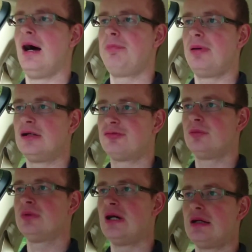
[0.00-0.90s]
Apart
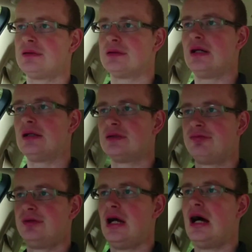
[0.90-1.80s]
from that, that's
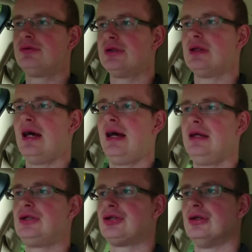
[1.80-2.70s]
the
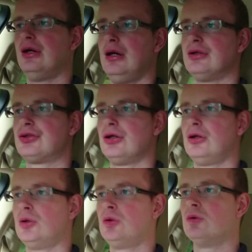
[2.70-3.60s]
300h,
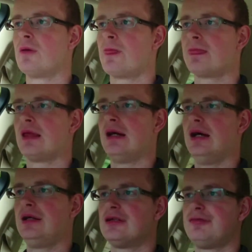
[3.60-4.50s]
so
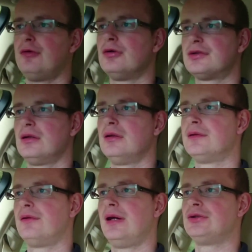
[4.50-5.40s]
it's a
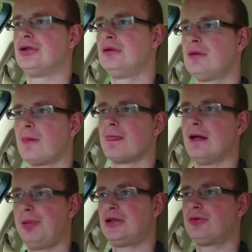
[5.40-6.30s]
4-cylinder engine,
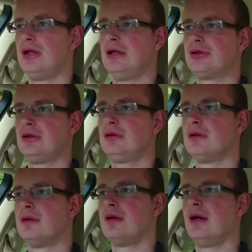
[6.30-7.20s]
a petrol engine,